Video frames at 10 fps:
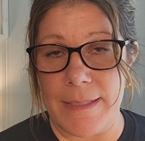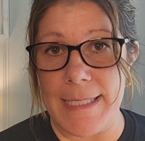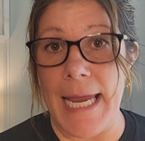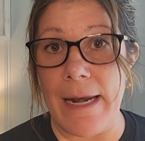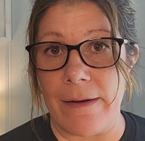
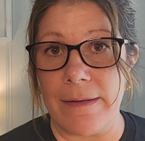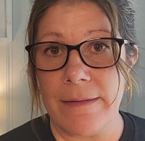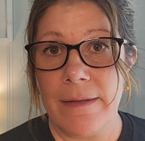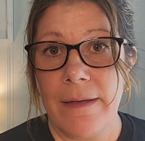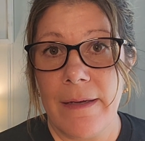data
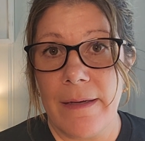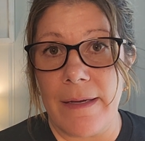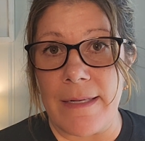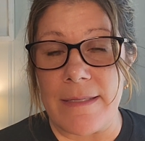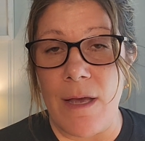
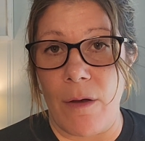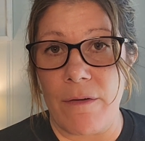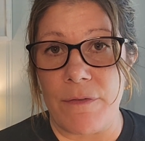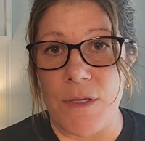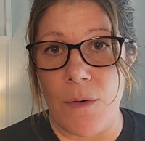
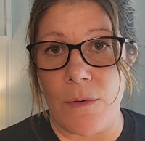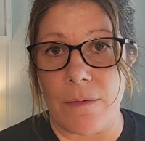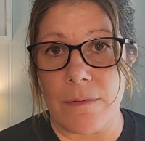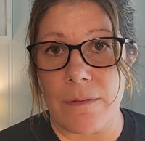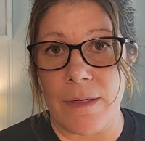itself, so
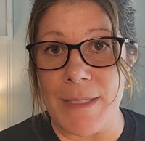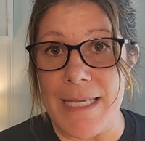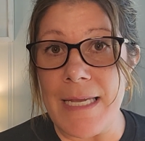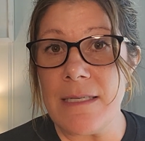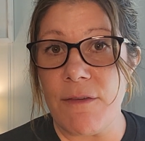it
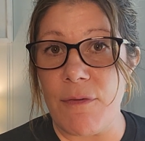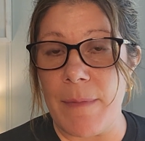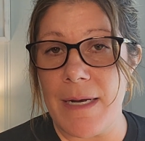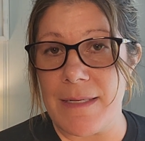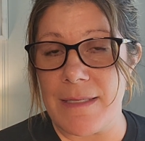was easy for
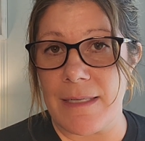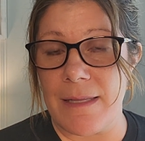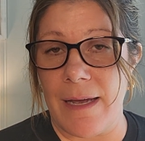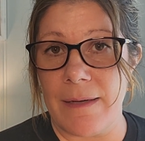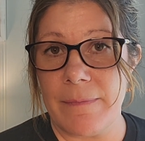me to stick to
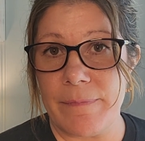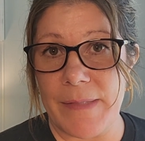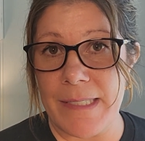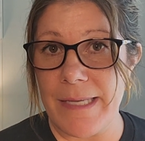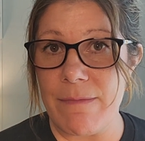that.
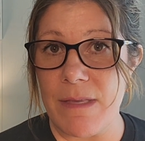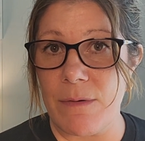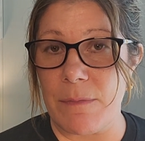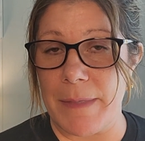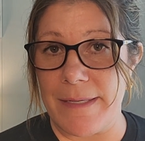And same thing
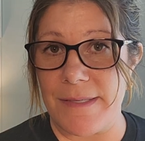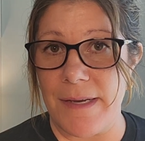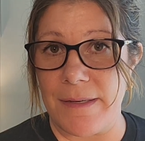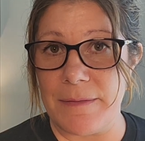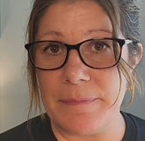with my
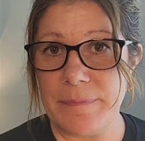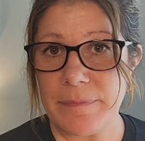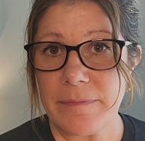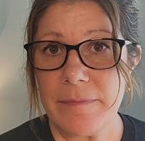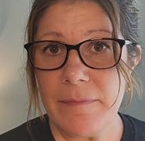son.
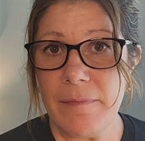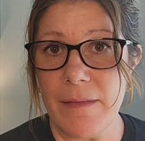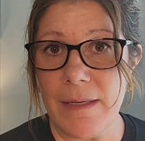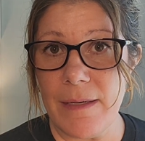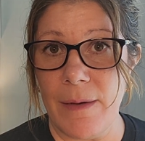
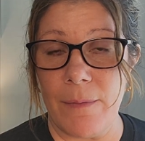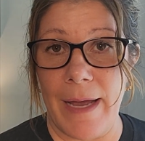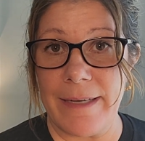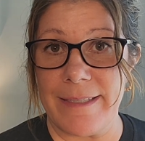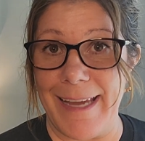And
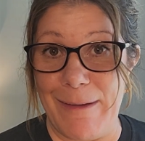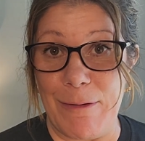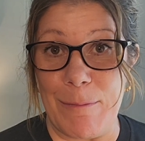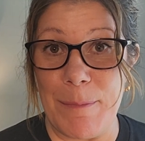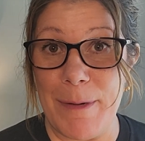I gave
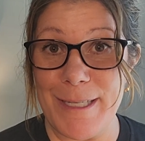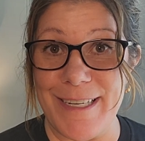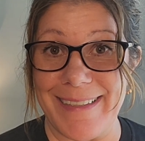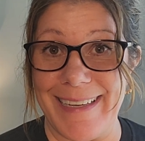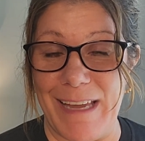him a
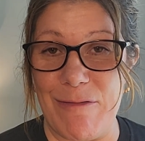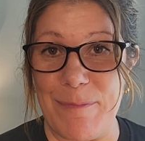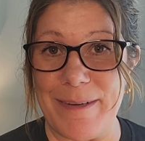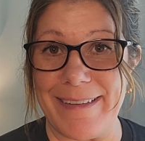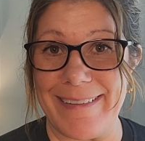budget. I gave
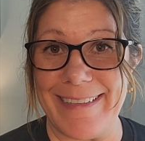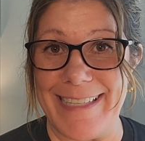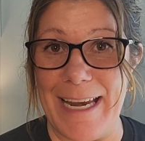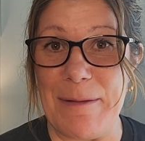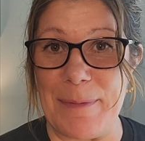him a
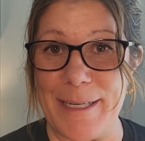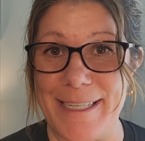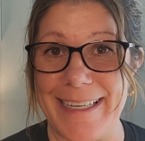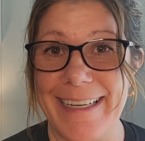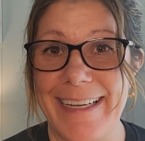data
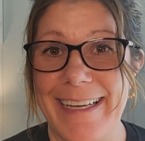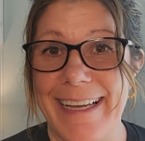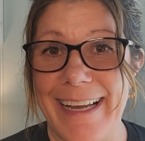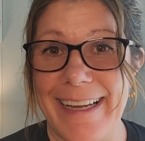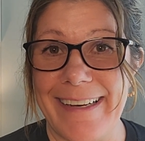budget,
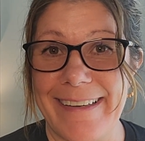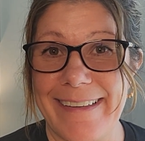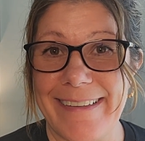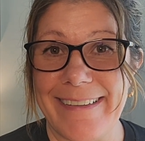and